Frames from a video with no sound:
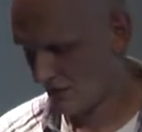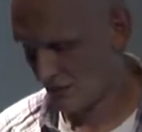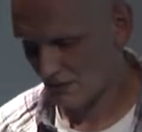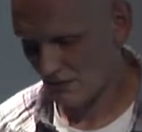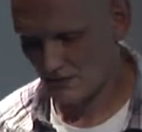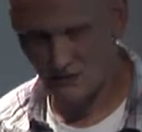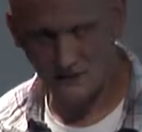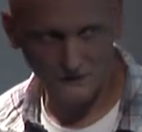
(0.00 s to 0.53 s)

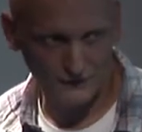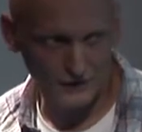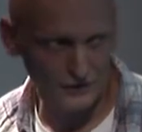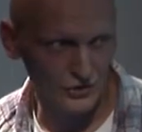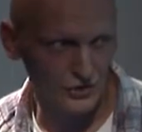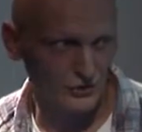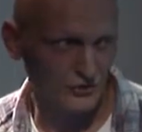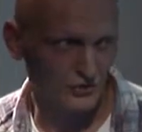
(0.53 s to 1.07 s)
Safe
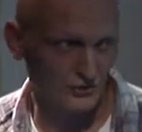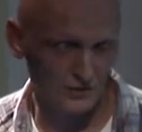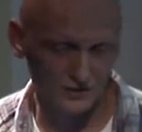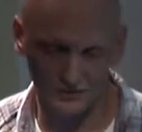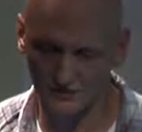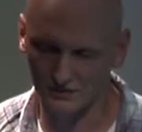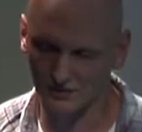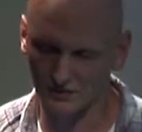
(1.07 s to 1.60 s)

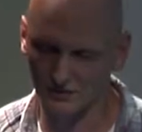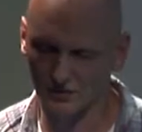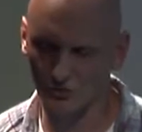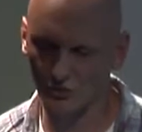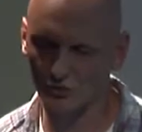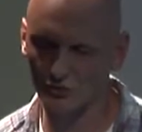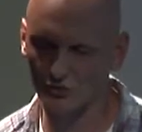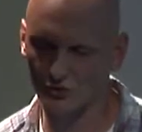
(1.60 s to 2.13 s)
functions
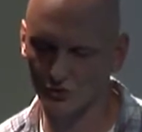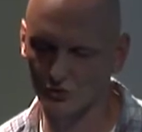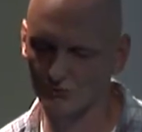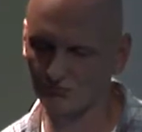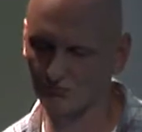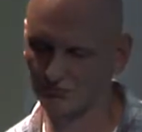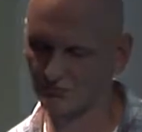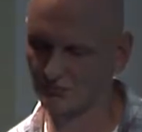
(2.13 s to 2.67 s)
are
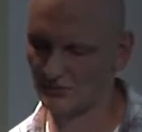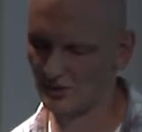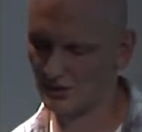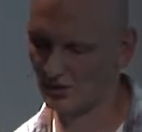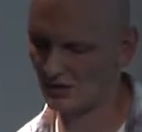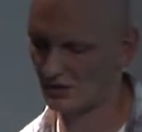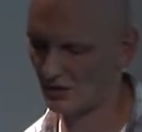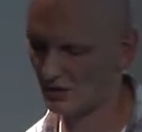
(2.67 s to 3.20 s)
also
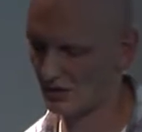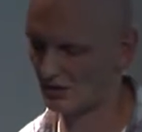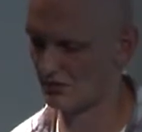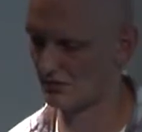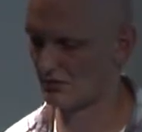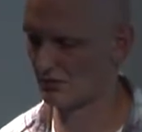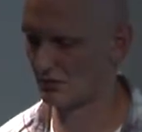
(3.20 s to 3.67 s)
uh,